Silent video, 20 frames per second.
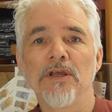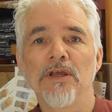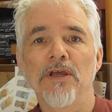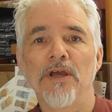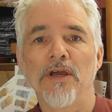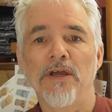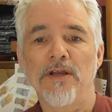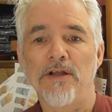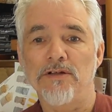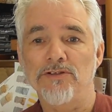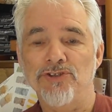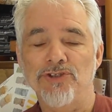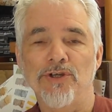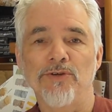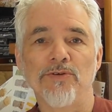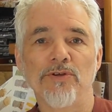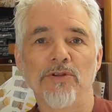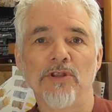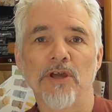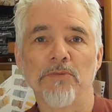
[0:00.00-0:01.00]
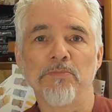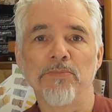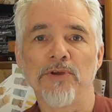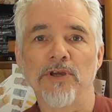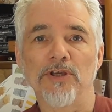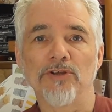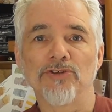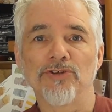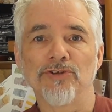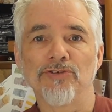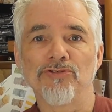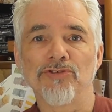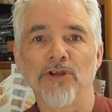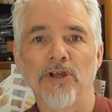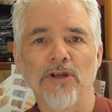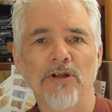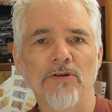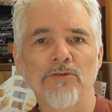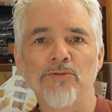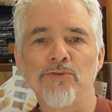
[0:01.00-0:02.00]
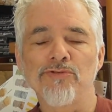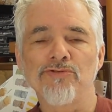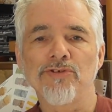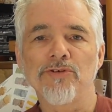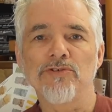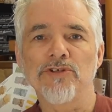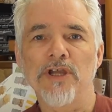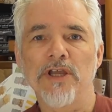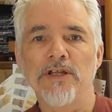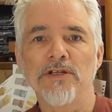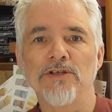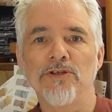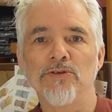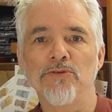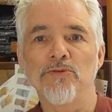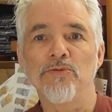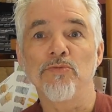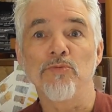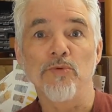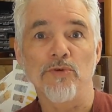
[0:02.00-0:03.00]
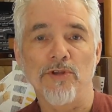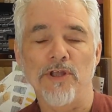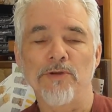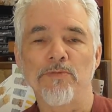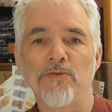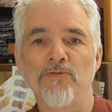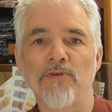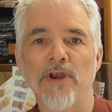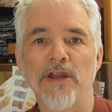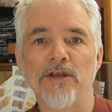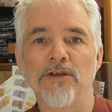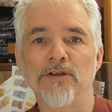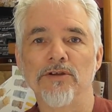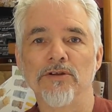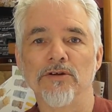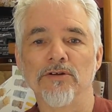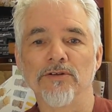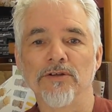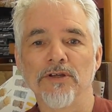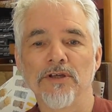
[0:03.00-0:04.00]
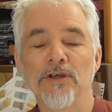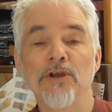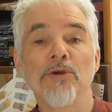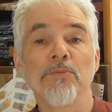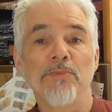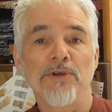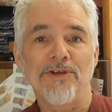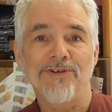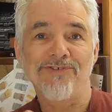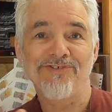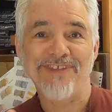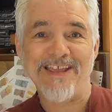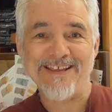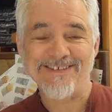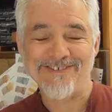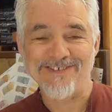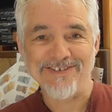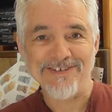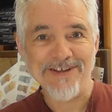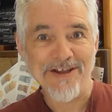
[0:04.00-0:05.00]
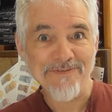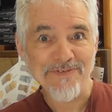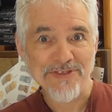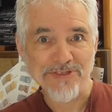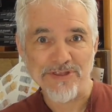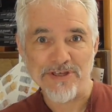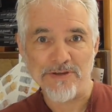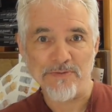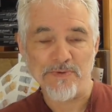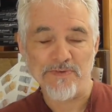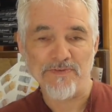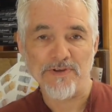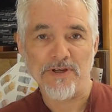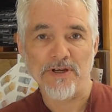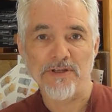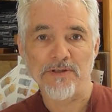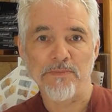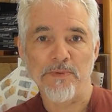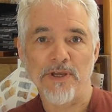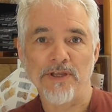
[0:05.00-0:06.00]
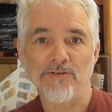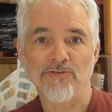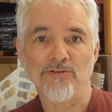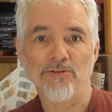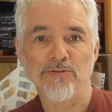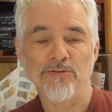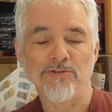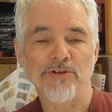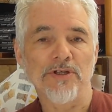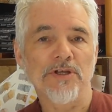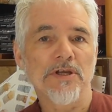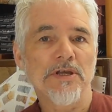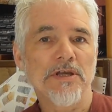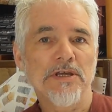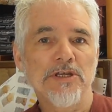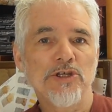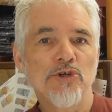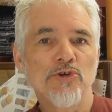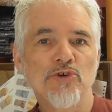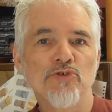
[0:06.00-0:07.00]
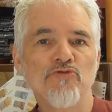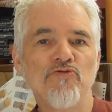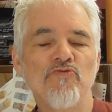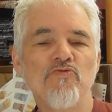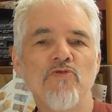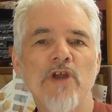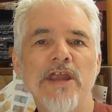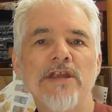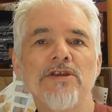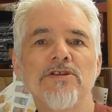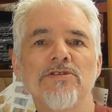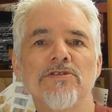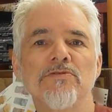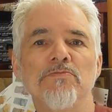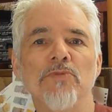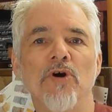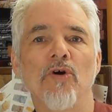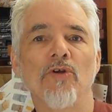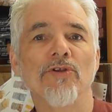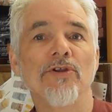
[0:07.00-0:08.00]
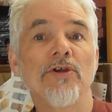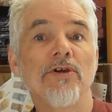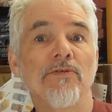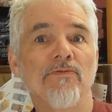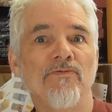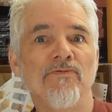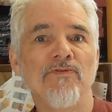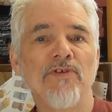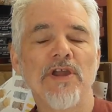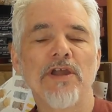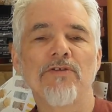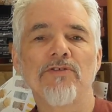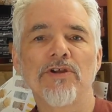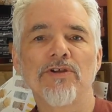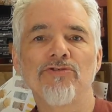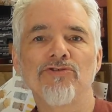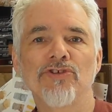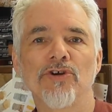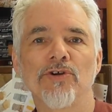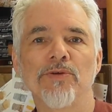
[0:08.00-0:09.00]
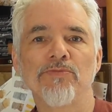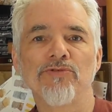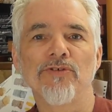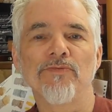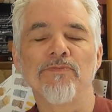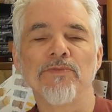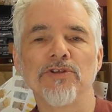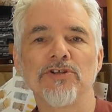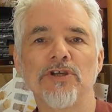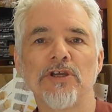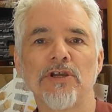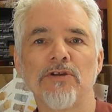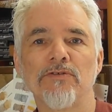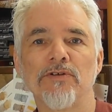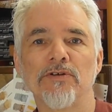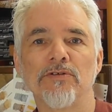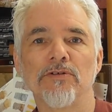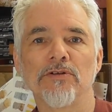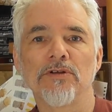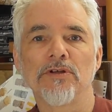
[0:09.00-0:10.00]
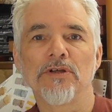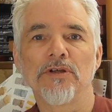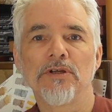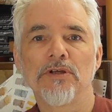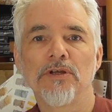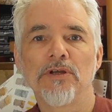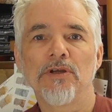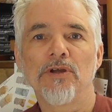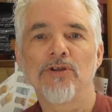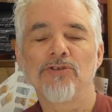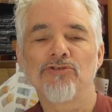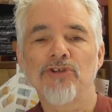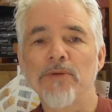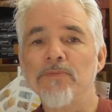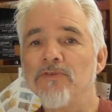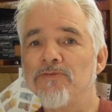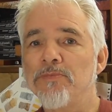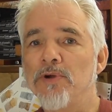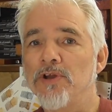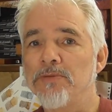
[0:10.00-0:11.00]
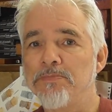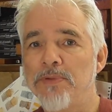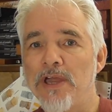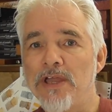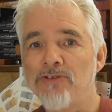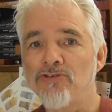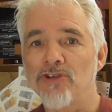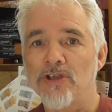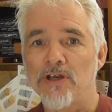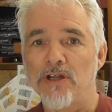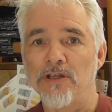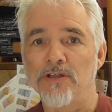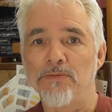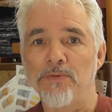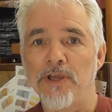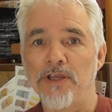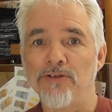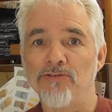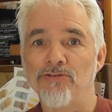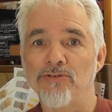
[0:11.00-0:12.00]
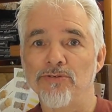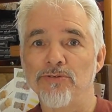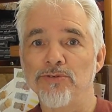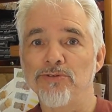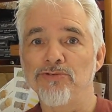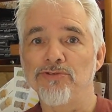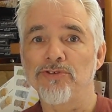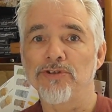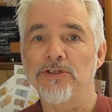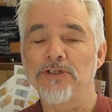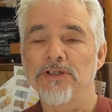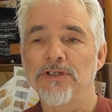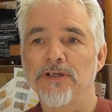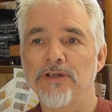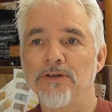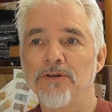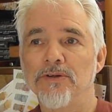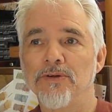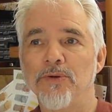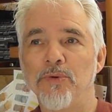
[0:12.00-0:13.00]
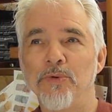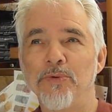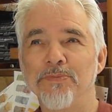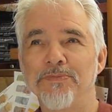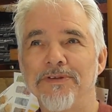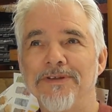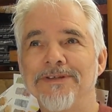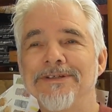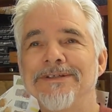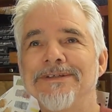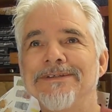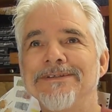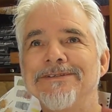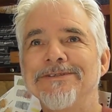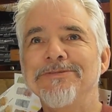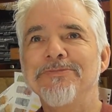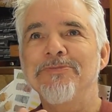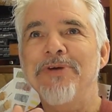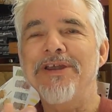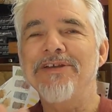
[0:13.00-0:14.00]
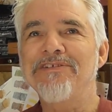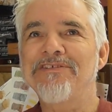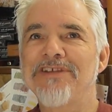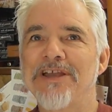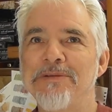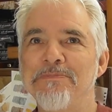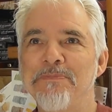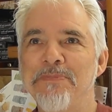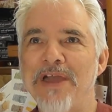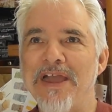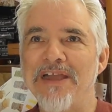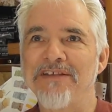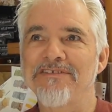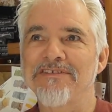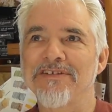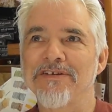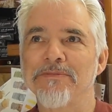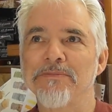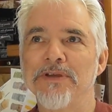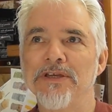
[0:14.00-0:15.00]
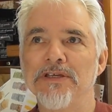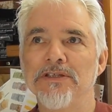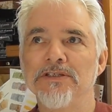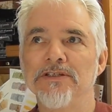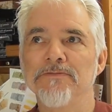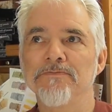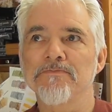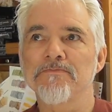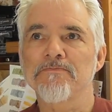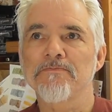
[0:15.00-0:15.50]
And I'll show you them pictures, and I'll also tell you what they were rendered on, because that's another thing with coloured pencils. You can render them on various types of material. Some of my best coloured pencils, or when I say best, I mean